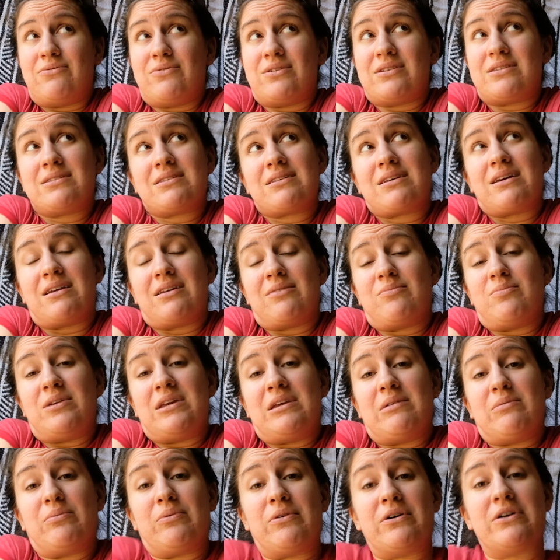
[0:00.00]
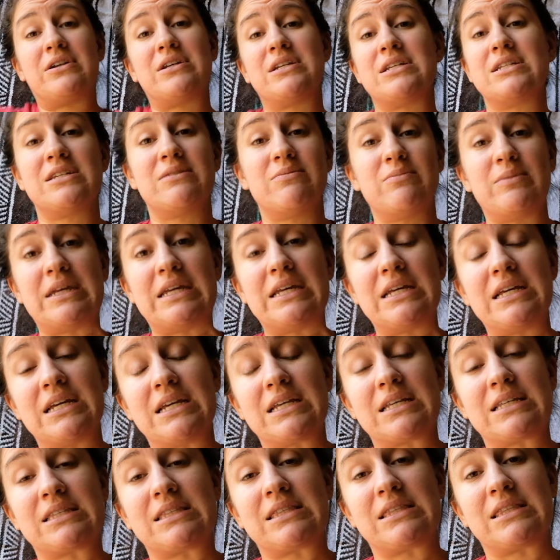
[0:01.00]
what's gonna be important to me,
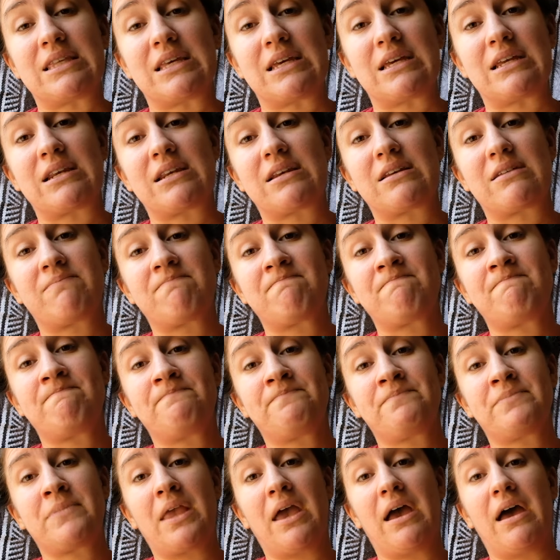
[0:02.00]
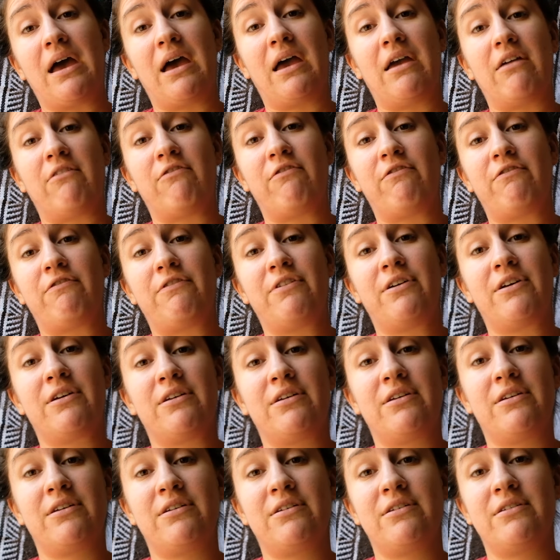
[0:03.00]
is that I've
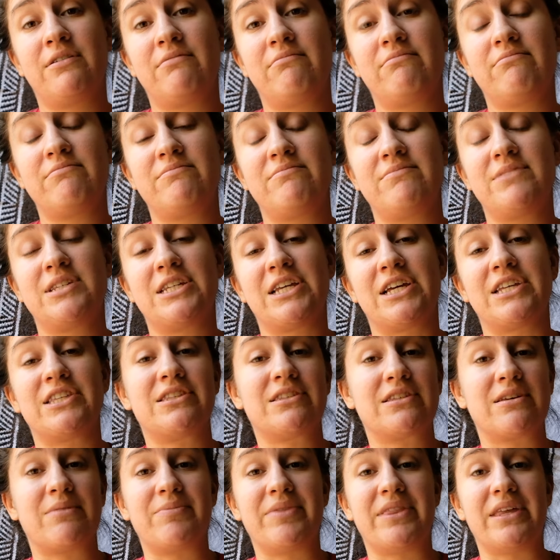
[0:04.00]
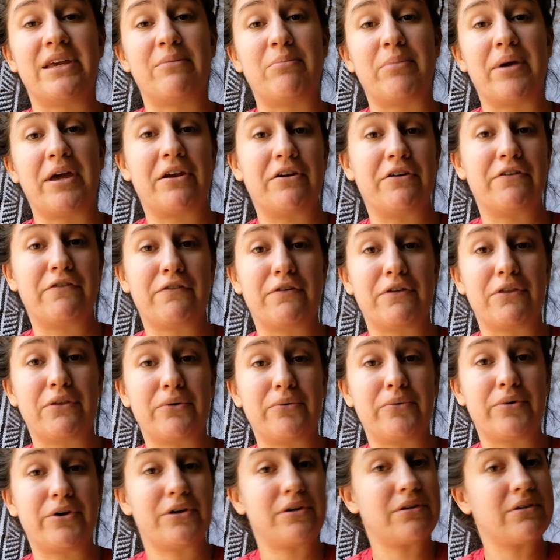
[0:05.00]
done something better for the
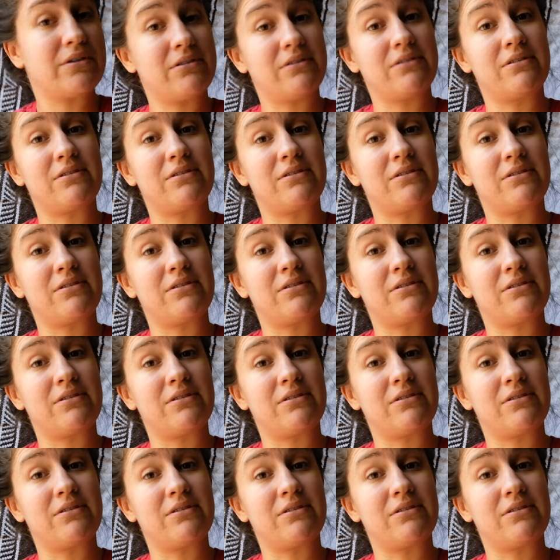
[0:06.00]
world.